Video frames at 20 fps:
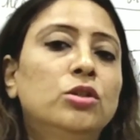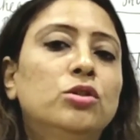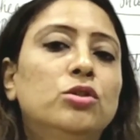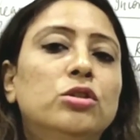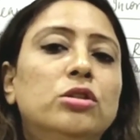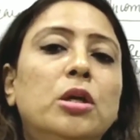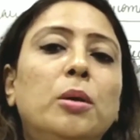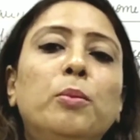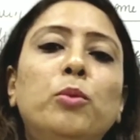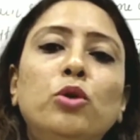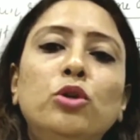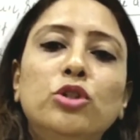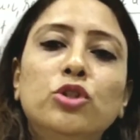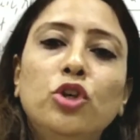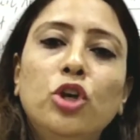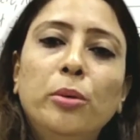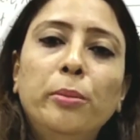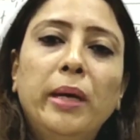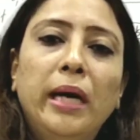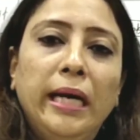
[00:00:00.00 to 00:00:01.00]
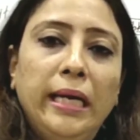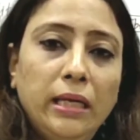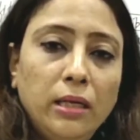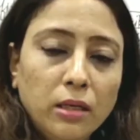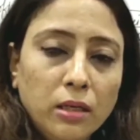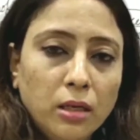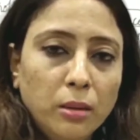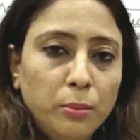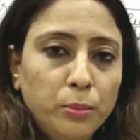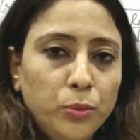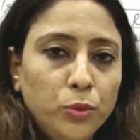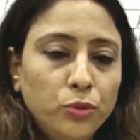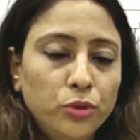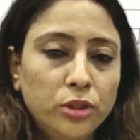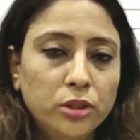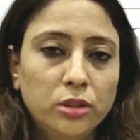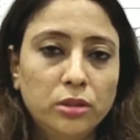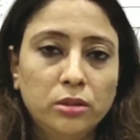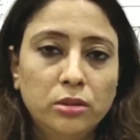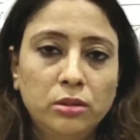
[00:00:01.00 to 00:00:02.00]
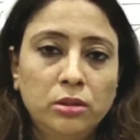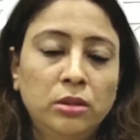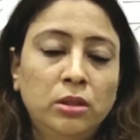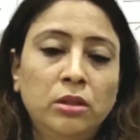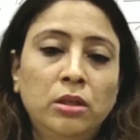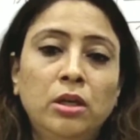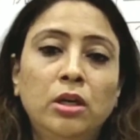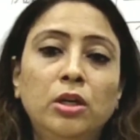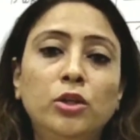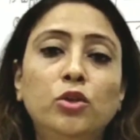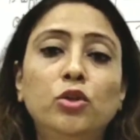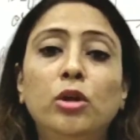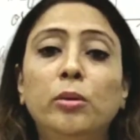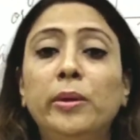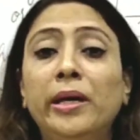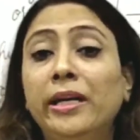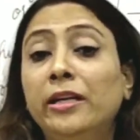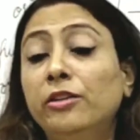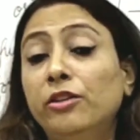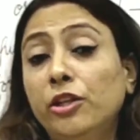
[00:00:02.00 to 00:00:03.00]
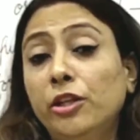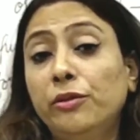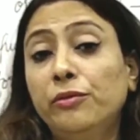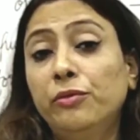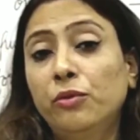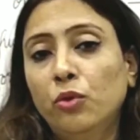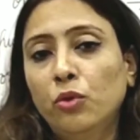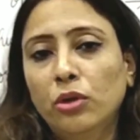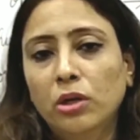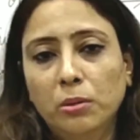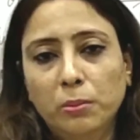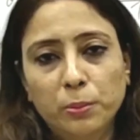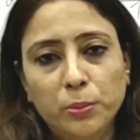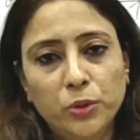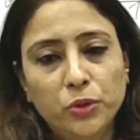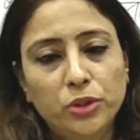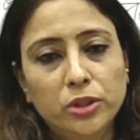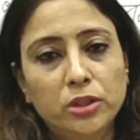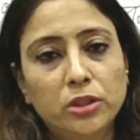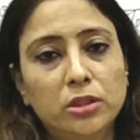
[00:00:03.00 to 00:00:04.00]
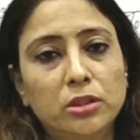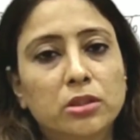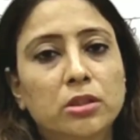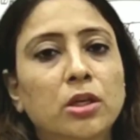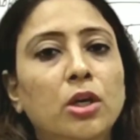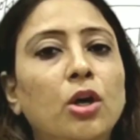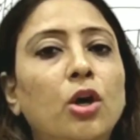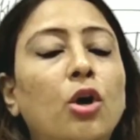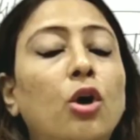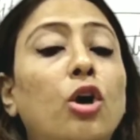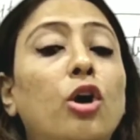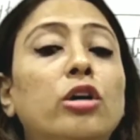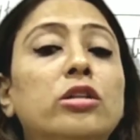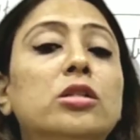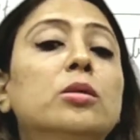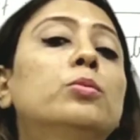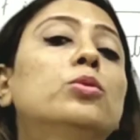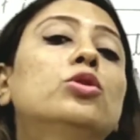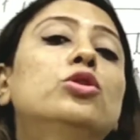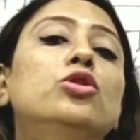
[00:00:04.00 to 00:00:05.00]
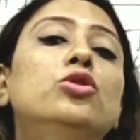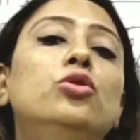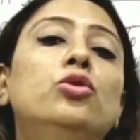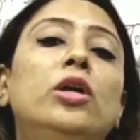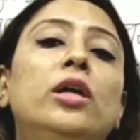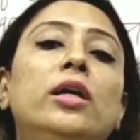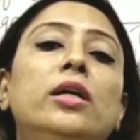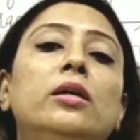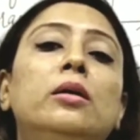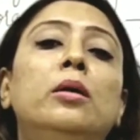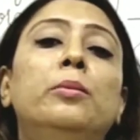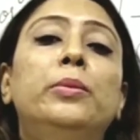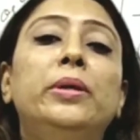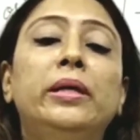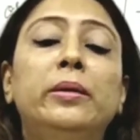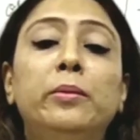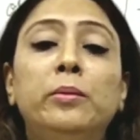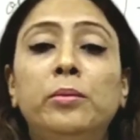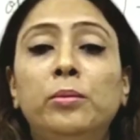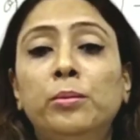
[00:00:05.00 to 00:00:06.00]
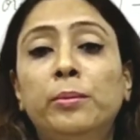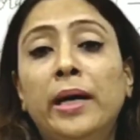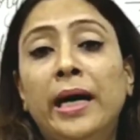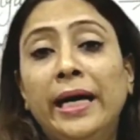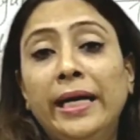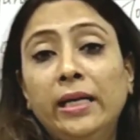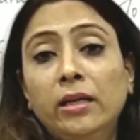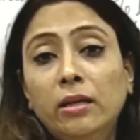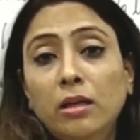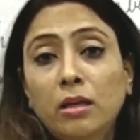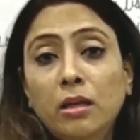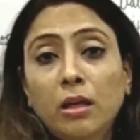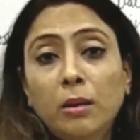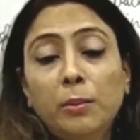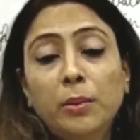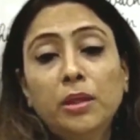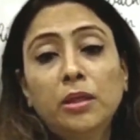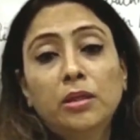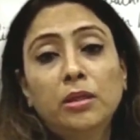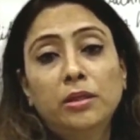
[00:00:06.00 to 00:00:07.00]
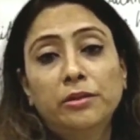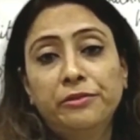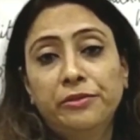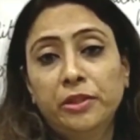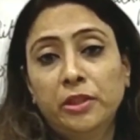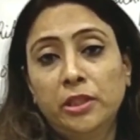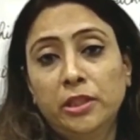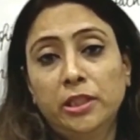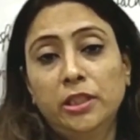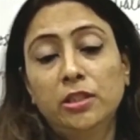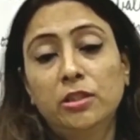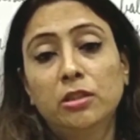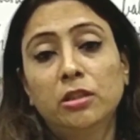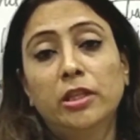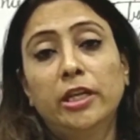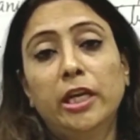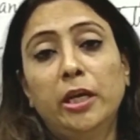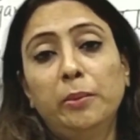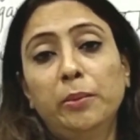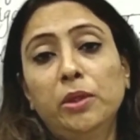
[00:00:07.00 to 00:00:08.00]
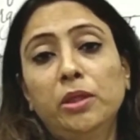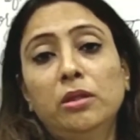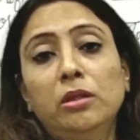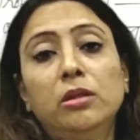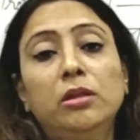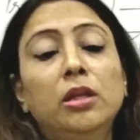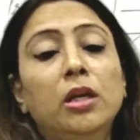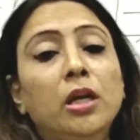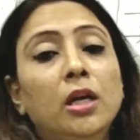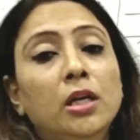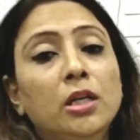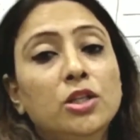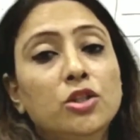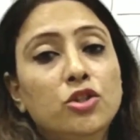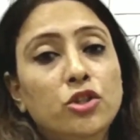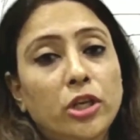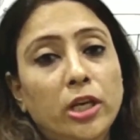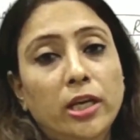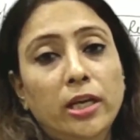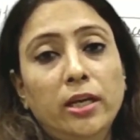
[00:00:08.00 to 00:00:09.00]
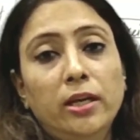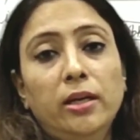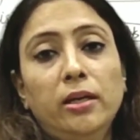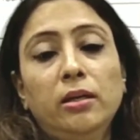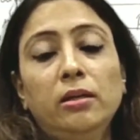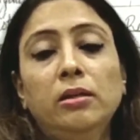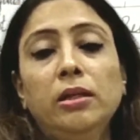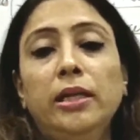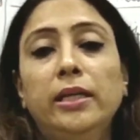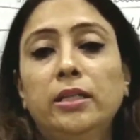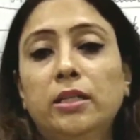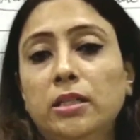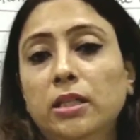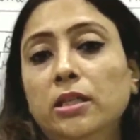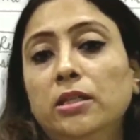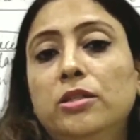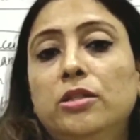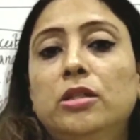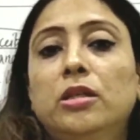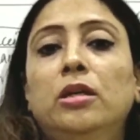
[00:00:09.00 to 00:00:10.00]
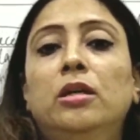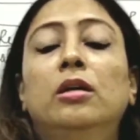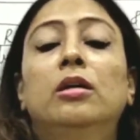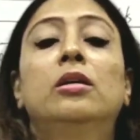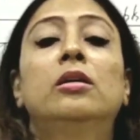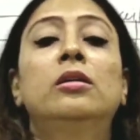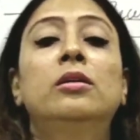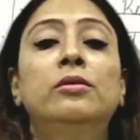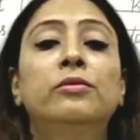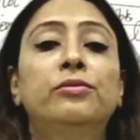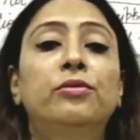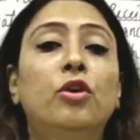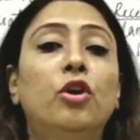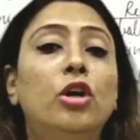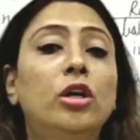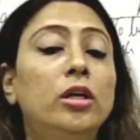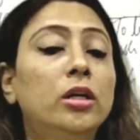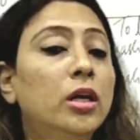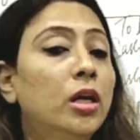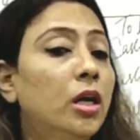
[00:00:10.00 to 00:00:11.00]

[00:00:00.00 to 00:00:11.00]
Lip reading: so suppose you are buying a computer and you are buying 3-4 computers, or suppose you are buying a cupboard, a furniture, table, chair, etc. For